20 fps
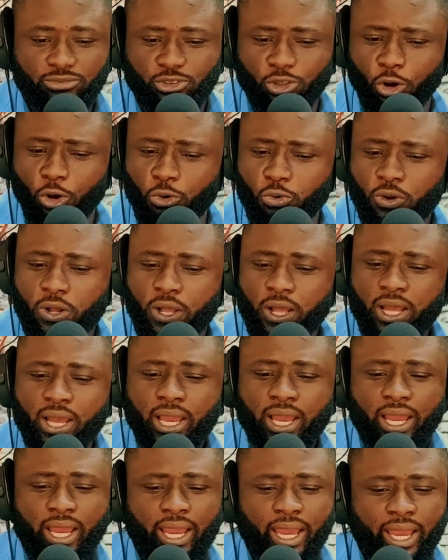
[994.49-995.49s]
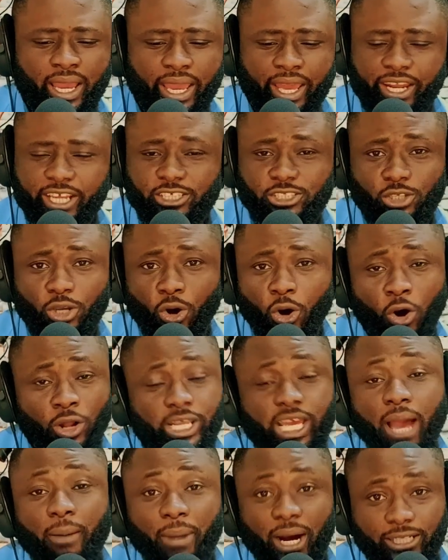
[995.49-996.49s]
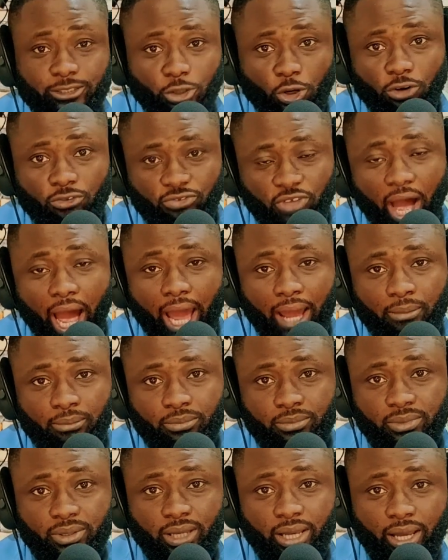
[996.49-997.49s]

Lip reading: So it is only a matter of time.